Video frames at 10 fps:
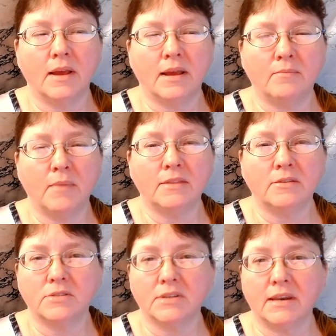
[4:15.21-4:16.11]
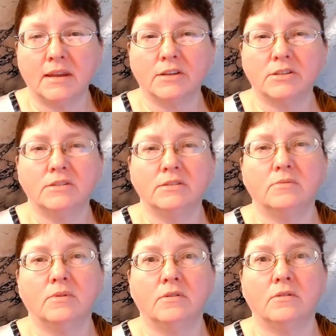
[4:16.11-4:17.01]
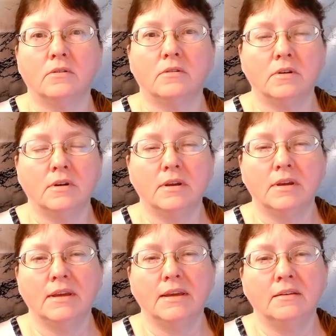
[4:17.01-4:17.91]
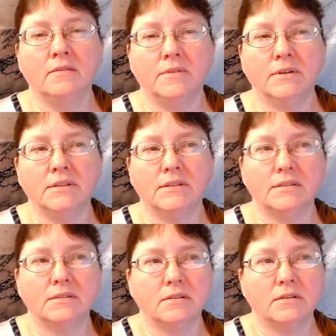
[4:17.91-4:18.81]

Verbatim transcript: and make those connections when they're infants